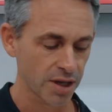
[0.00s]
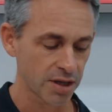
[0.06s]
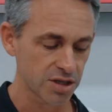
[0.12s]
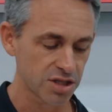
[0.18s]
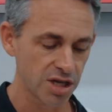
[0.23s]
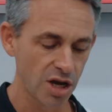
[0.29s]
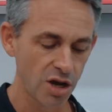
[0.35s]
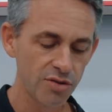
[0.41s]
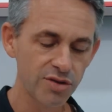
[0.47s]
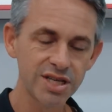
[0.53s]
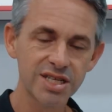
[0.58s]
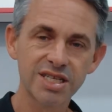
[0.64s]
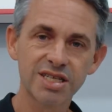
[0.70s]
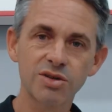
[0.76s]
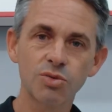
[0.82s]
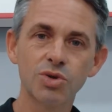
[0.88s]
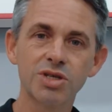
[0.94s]
So
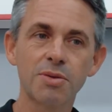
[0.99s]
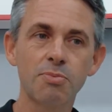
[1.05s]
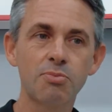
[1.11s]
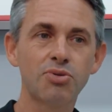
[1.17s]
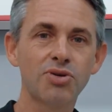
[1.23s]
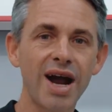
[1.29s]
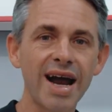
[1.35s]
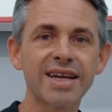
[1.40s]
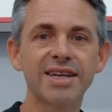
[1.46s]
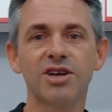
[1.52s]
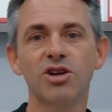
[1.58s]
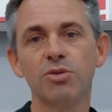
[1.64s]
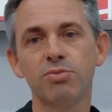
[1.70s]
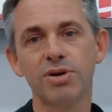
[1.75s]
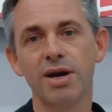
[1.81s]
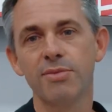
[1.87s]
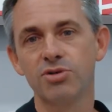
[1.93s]
this was a practical
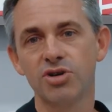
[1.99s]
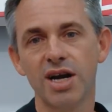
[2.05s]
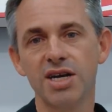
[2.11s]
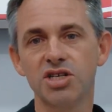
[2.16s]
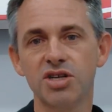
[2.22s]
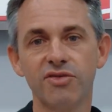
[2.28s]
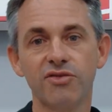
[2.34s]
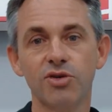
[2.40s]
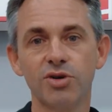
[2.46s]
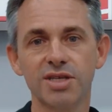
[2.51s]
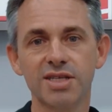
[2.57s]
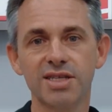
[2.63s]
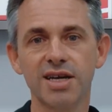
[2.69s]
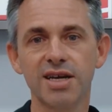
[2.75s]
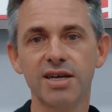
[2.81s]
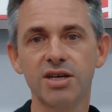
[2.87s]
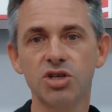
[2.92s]
preparation for a
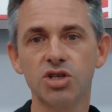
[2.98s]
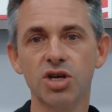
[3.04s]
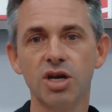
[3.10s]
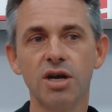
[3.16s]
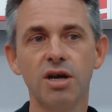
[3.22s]
siege.